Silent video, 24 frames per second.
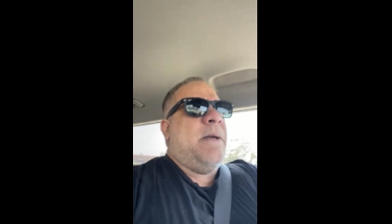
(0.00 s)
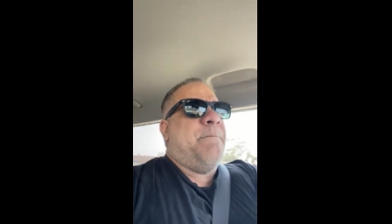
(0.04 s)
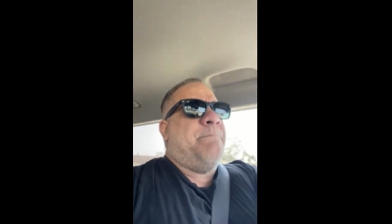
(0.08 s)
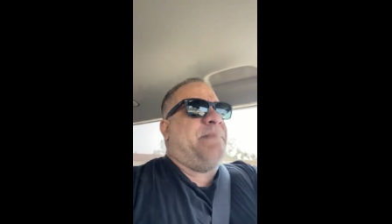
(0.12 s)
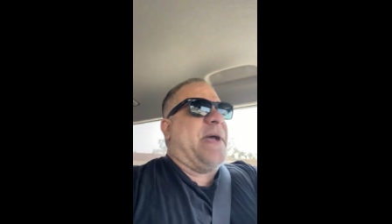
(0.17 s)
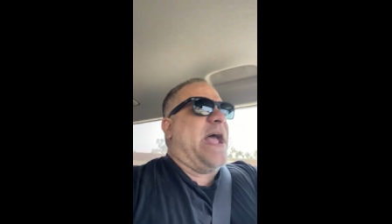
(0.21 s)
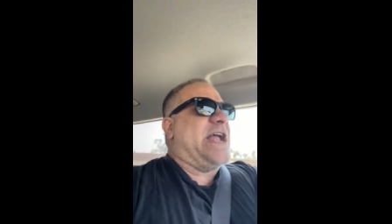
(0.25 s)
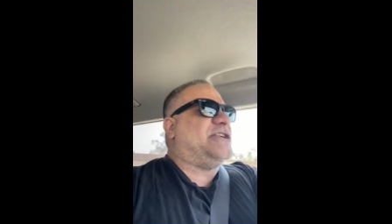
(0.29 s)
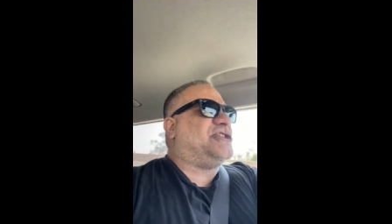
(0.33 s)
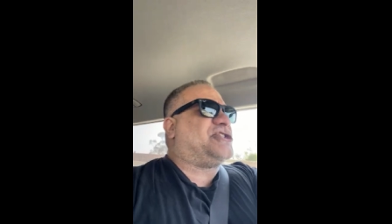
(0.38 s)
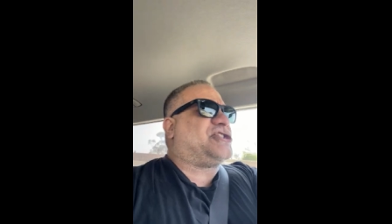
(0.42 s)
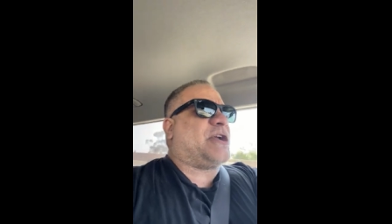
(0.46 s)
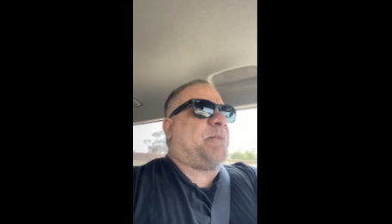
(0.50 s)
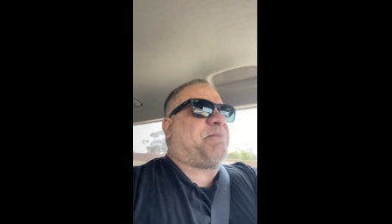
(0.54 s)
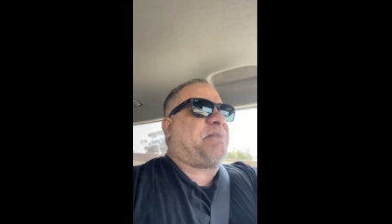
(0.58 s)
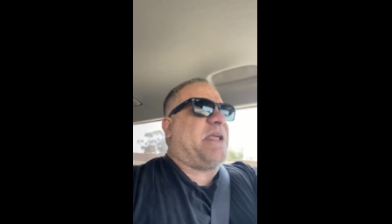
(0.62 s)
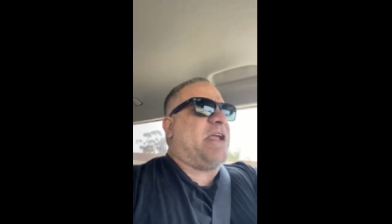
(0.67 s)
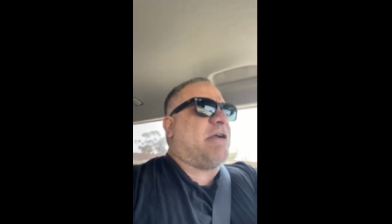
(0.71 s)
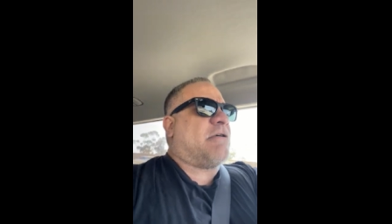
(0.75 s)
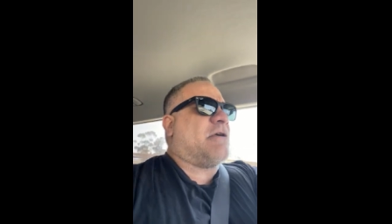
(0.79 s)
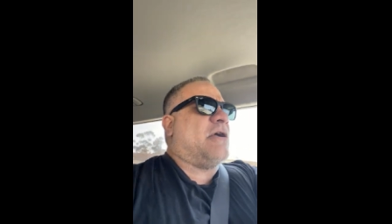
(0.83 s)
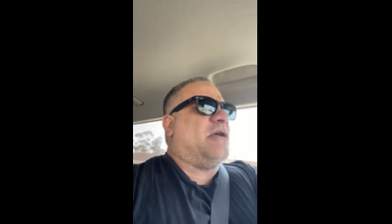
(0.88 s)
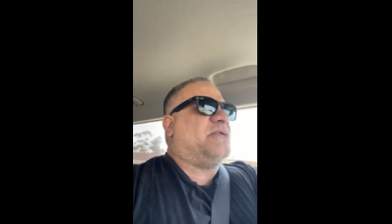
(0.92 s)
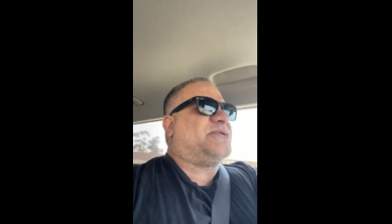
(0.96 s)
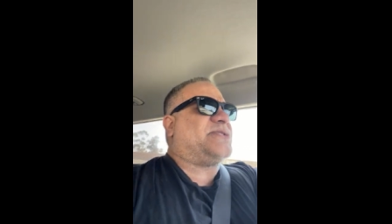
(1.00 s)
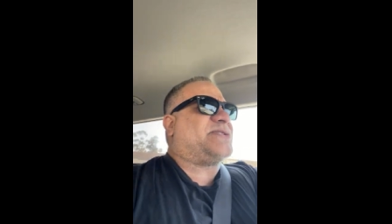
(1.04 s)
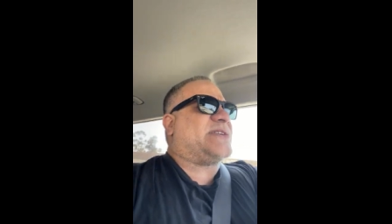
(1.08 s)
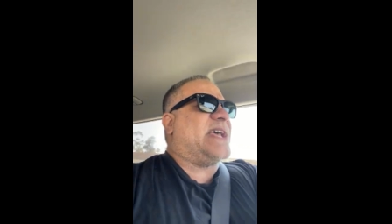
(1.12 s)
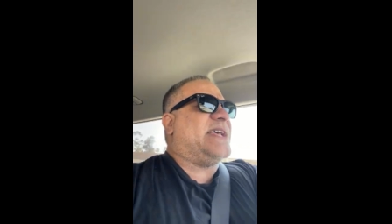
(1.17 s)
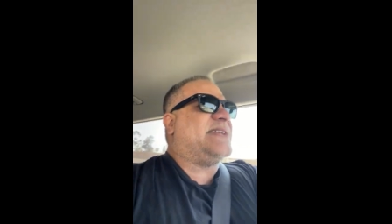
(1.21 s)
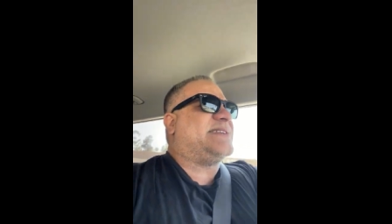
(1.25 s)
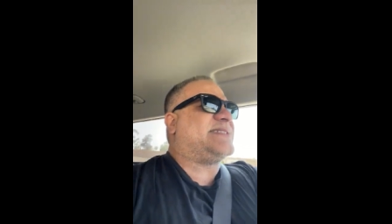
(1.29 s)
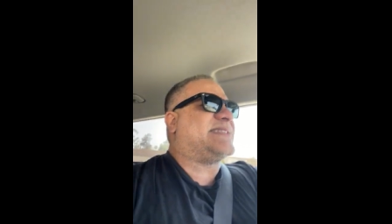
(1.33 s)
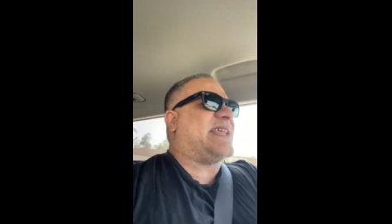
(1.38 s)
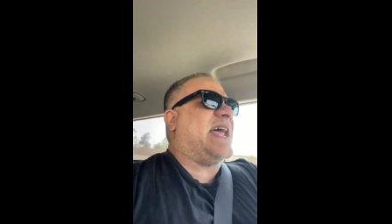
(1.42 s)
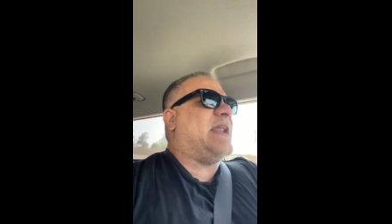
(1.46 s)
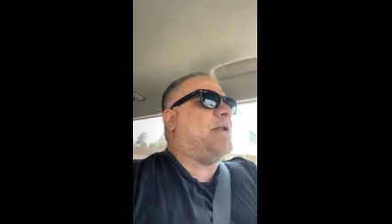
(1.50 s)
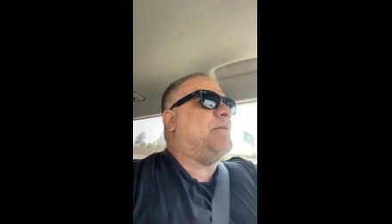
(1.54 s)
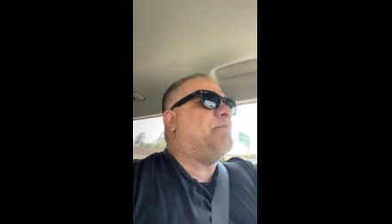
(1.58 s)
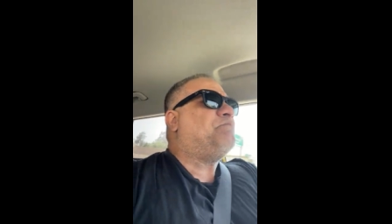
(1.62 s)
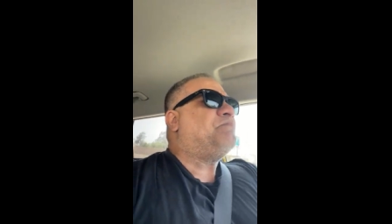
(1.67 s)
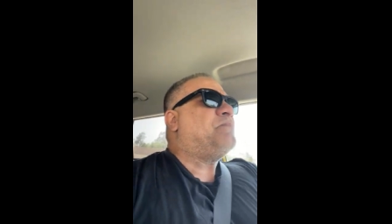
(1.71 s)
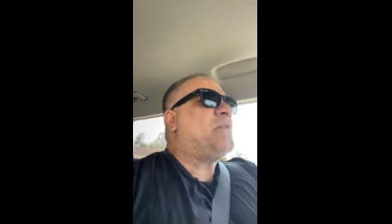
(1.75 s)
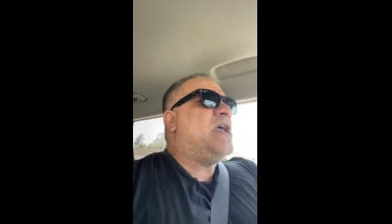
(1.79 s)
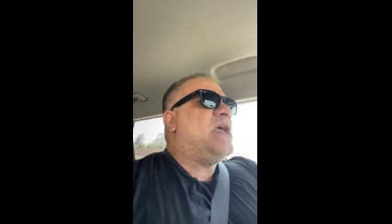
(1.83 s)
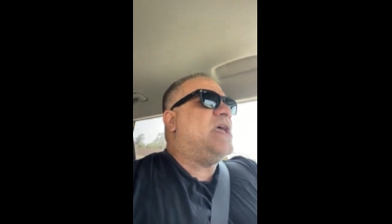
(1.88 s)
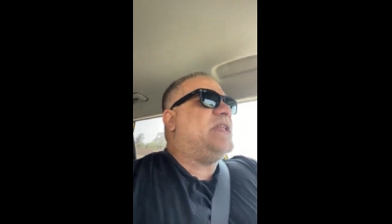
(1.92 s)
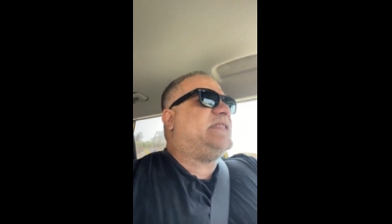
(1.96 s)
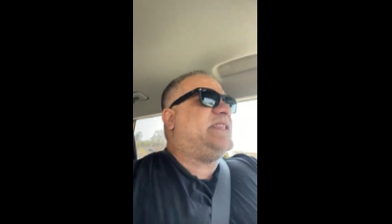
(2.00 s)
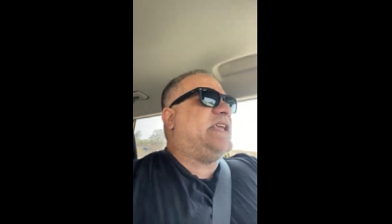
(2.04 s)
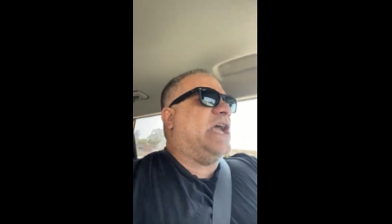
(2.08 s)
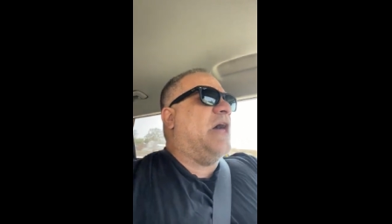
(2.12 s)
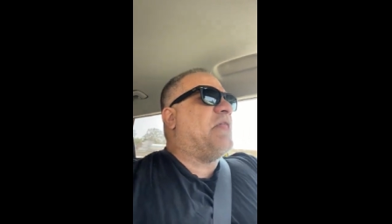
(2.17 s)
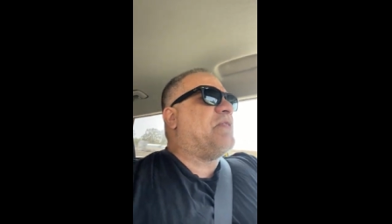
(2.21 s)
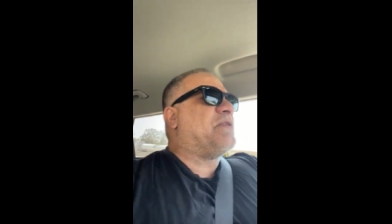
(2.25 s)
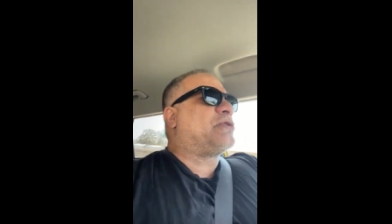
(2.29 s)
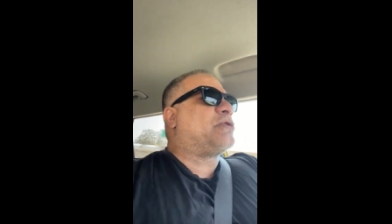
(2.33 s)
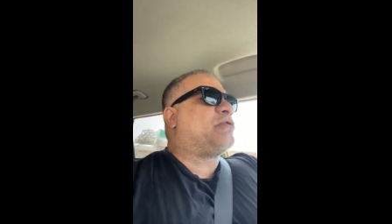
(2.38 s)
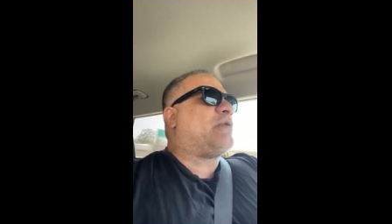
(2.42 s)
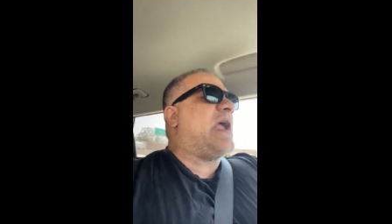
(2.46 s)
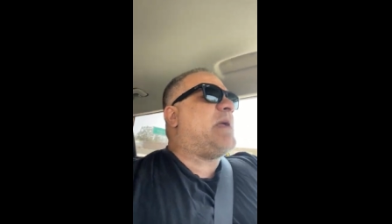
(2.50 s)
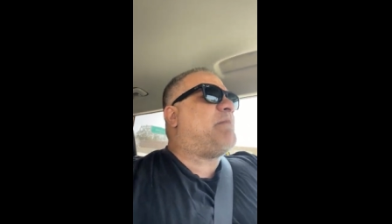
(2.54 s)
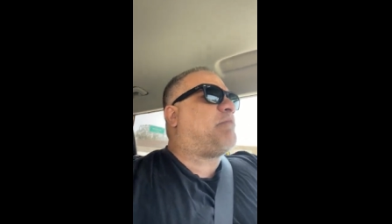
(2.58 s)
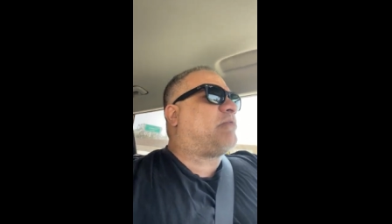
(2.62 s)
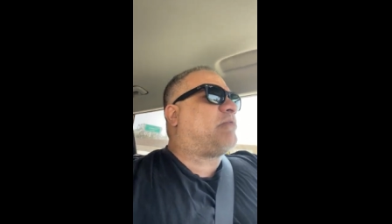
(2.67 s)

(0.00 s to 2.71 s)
ben shapiro says that the other great